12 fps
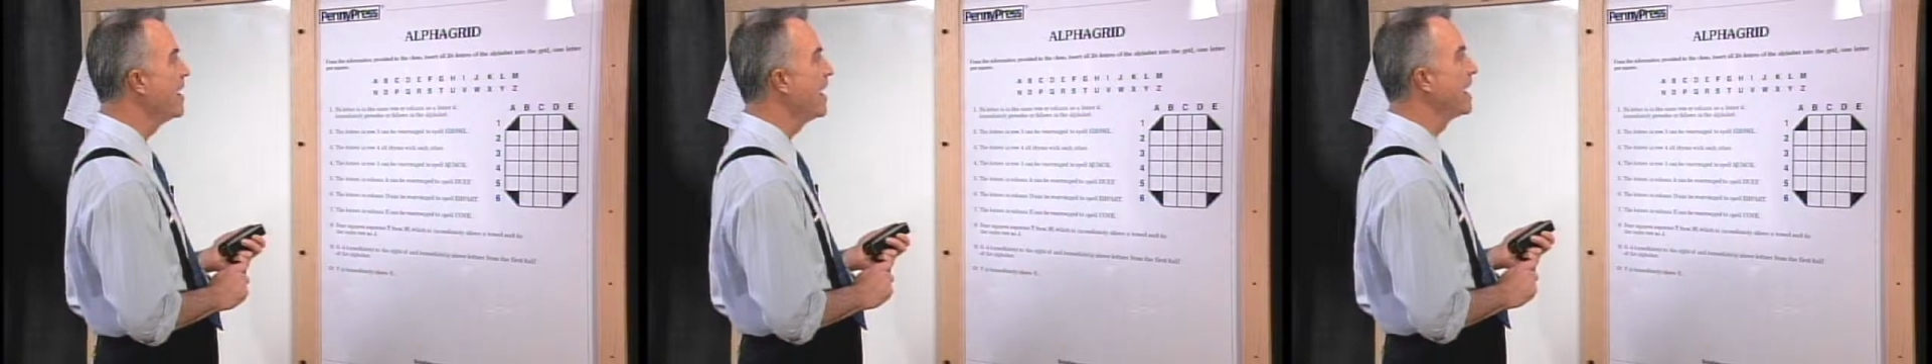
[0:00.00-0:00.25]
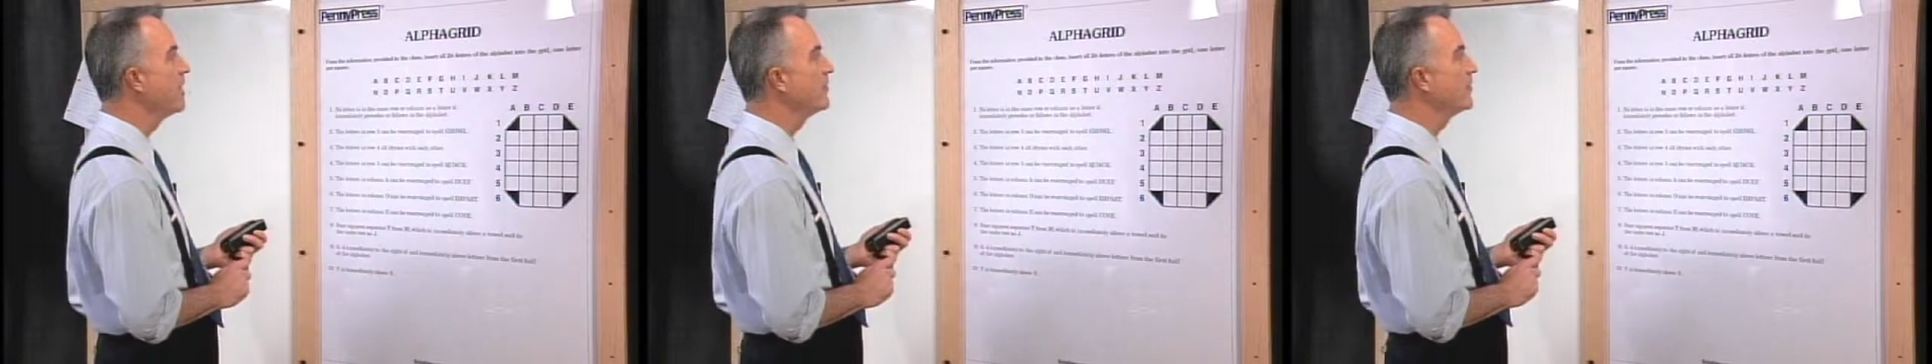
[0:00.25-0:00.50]

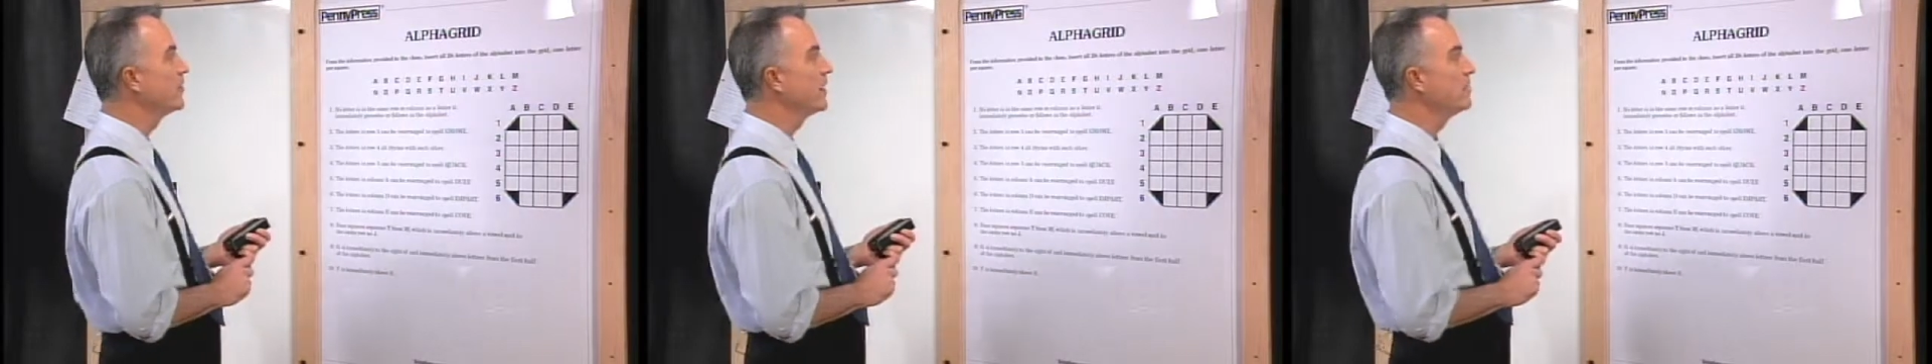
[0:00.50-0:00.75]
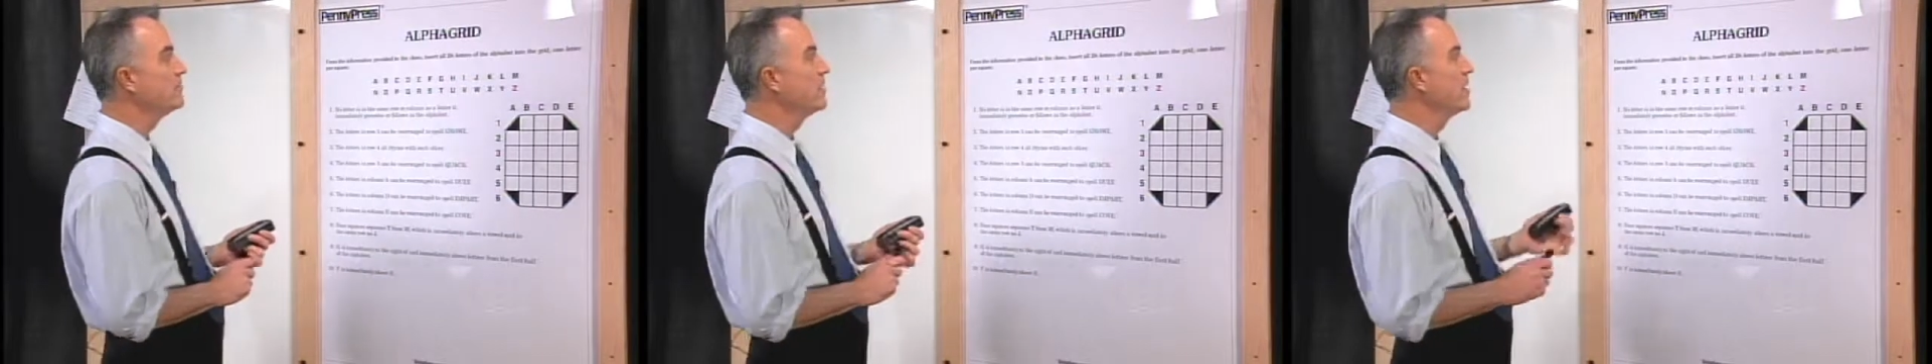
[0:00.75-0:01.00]

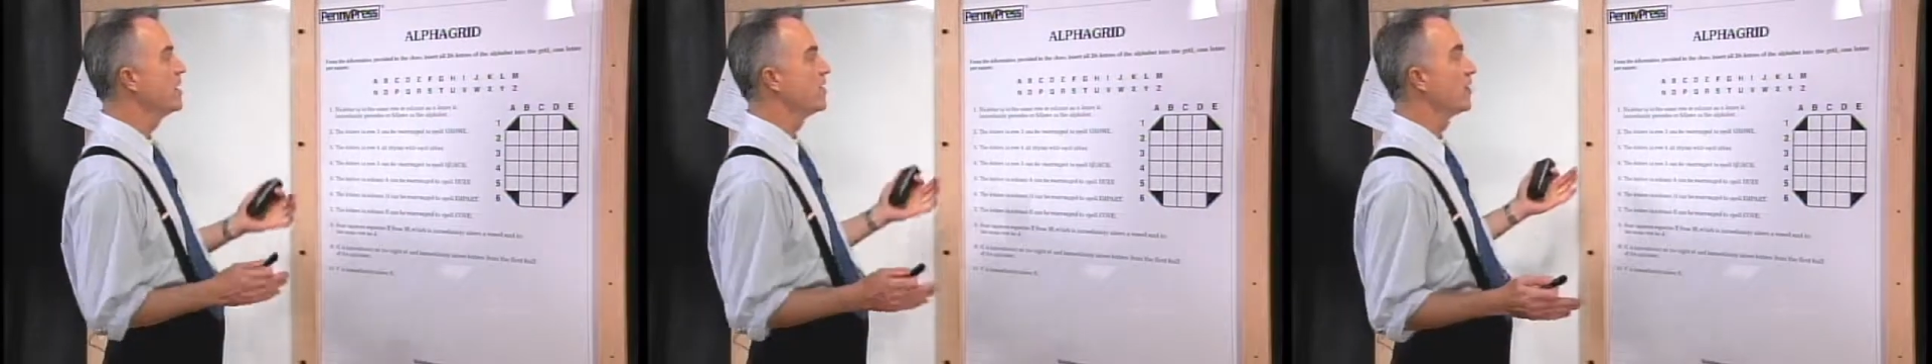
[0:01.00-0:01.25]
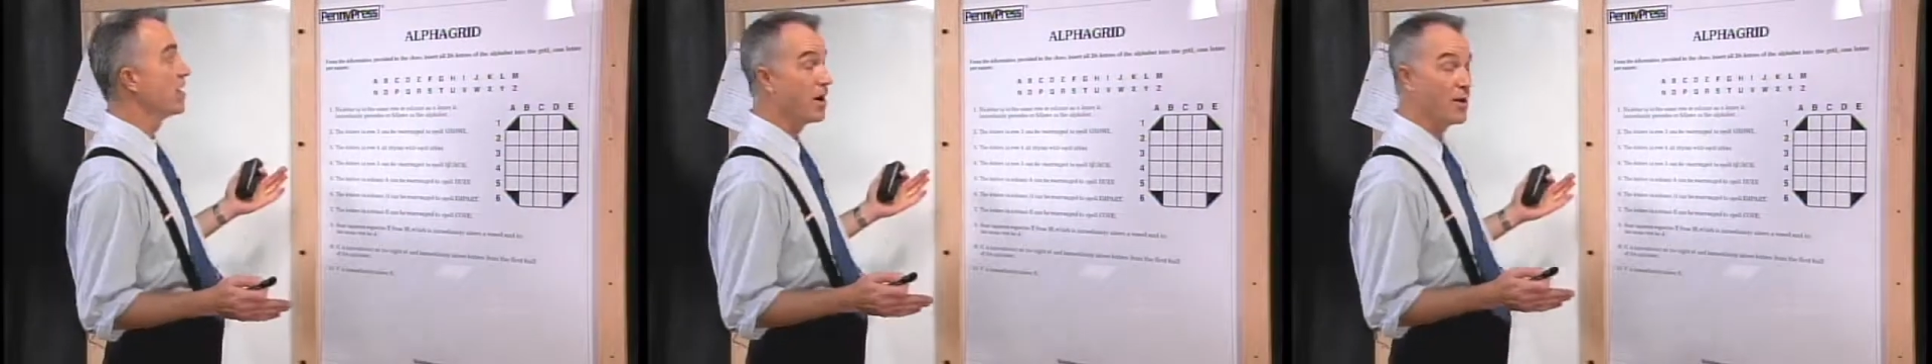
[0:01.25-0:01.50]
Alphagrid,
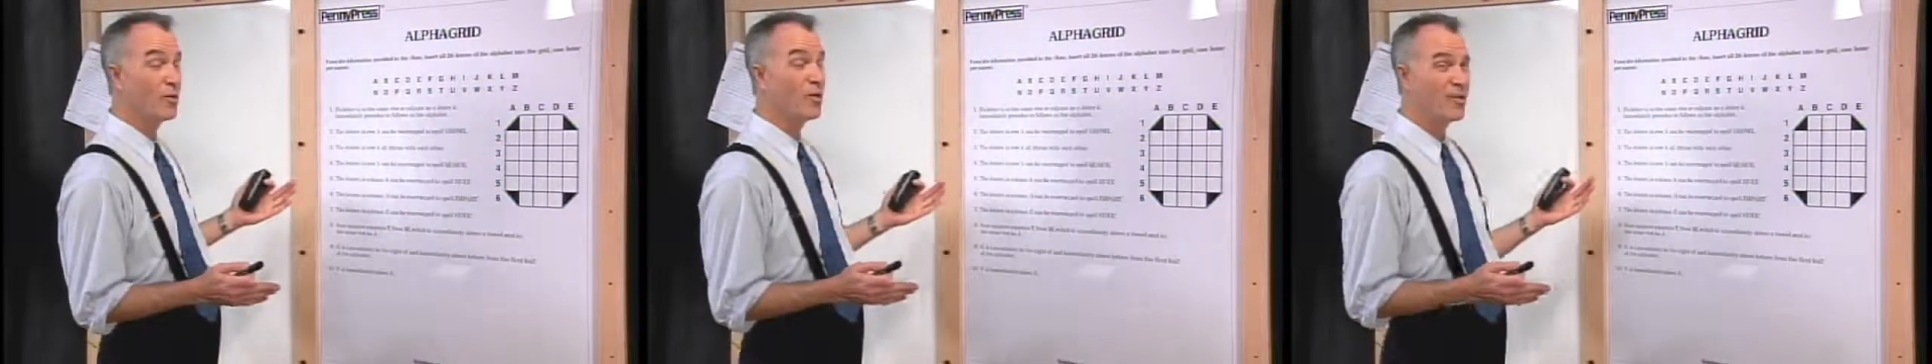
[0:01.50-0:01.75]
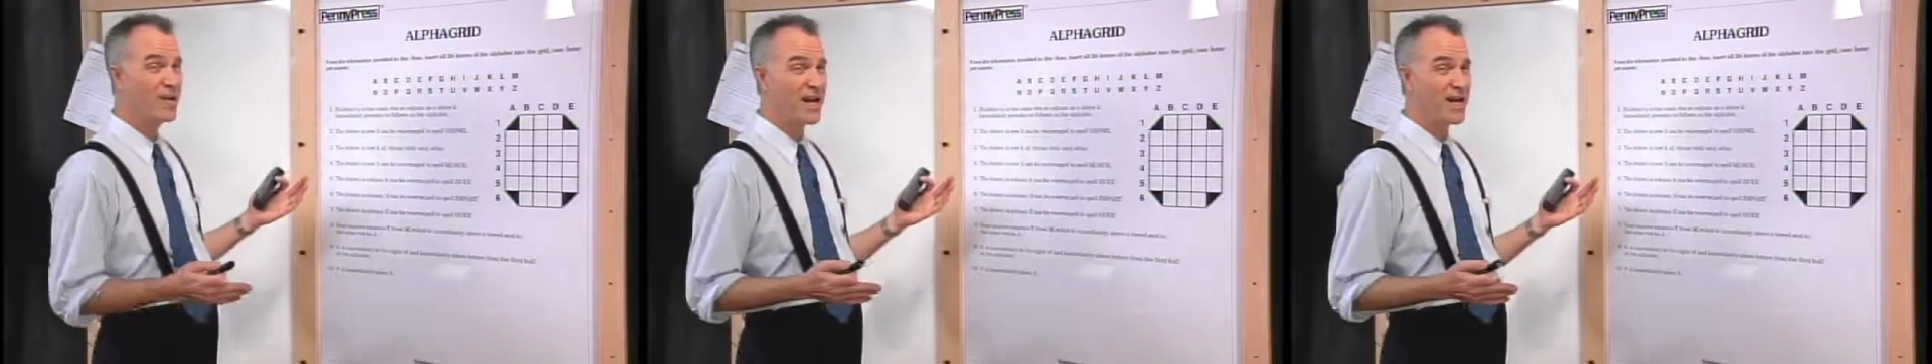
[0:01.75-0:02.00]
there aren't a
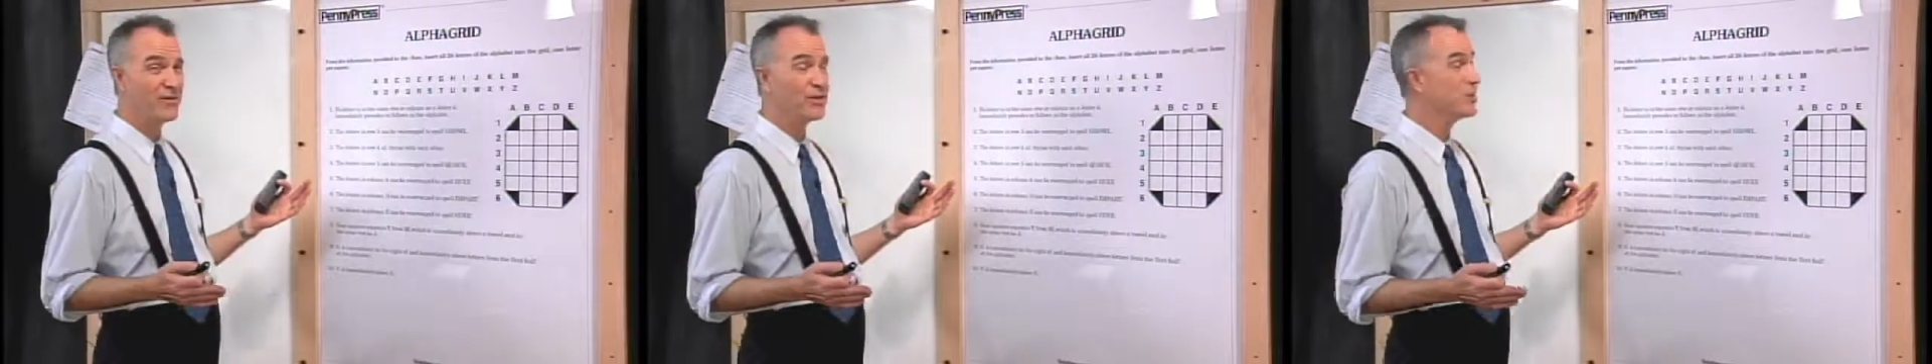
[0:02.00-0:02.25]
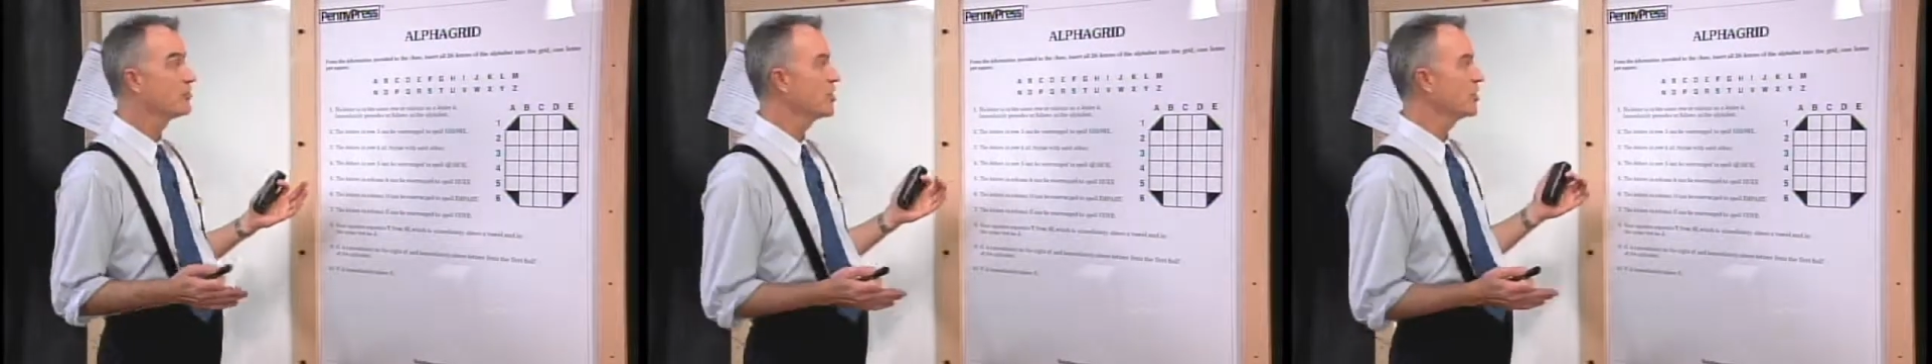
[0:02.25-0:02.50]
whole lot of
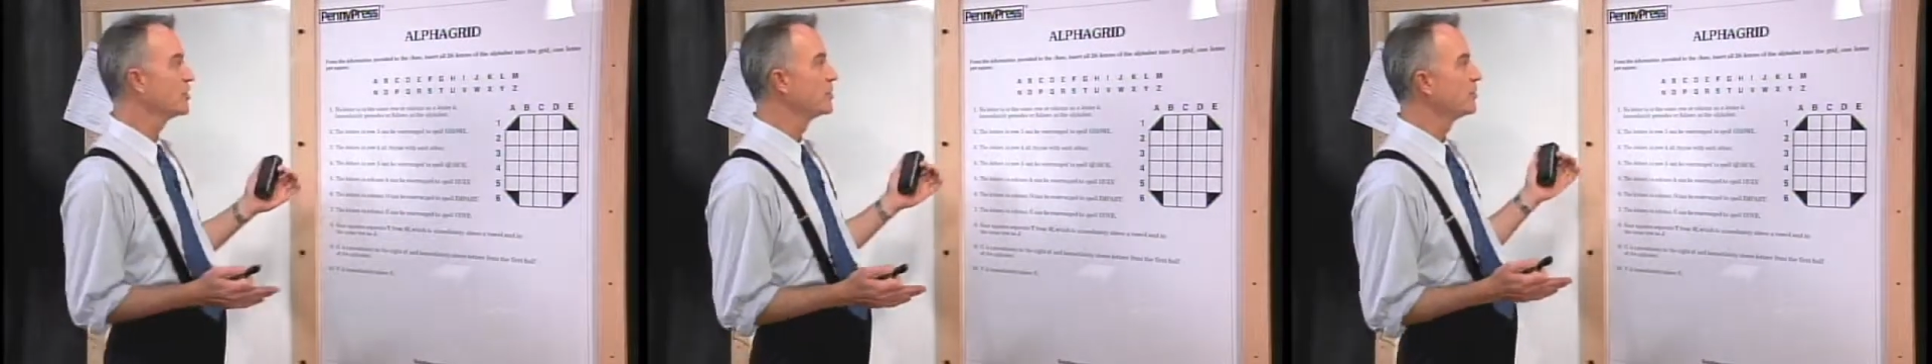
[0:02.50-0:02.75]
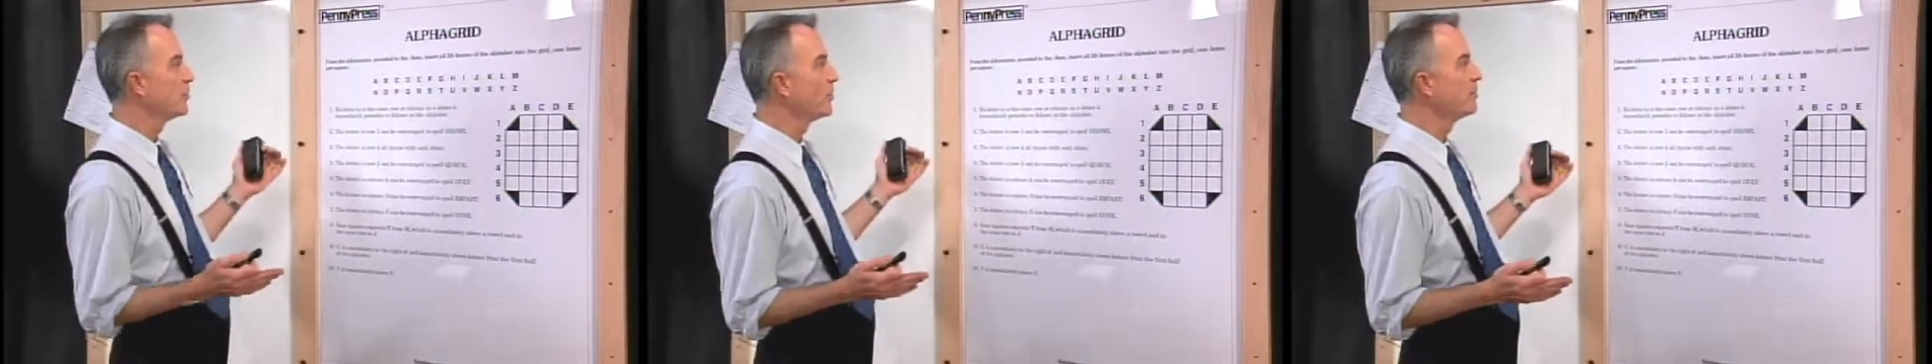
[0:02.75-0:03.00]
instructions
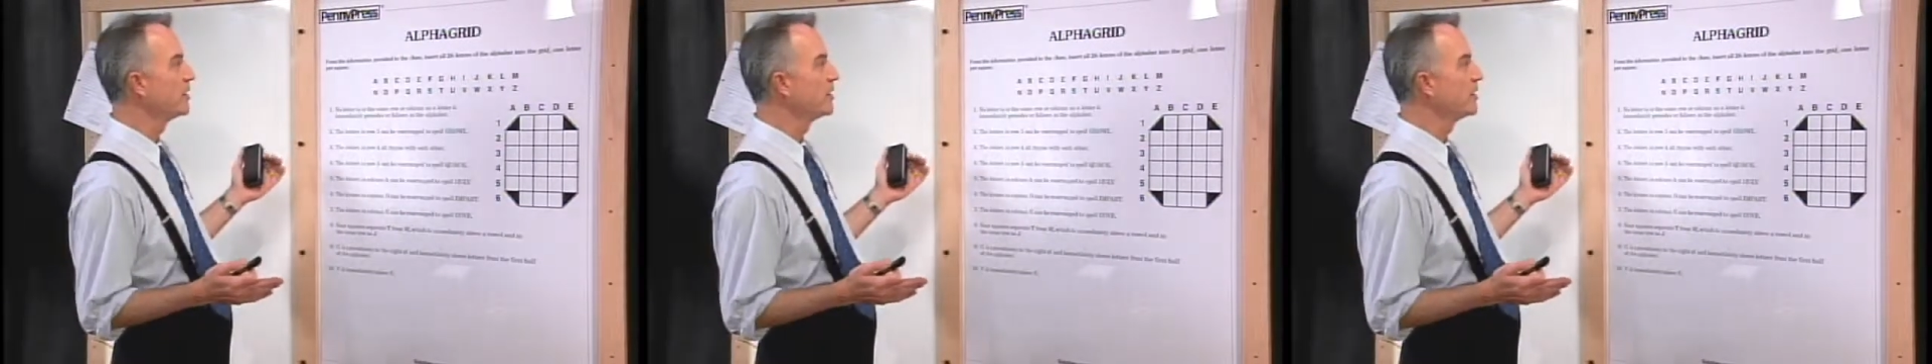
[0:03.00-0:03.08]
for it,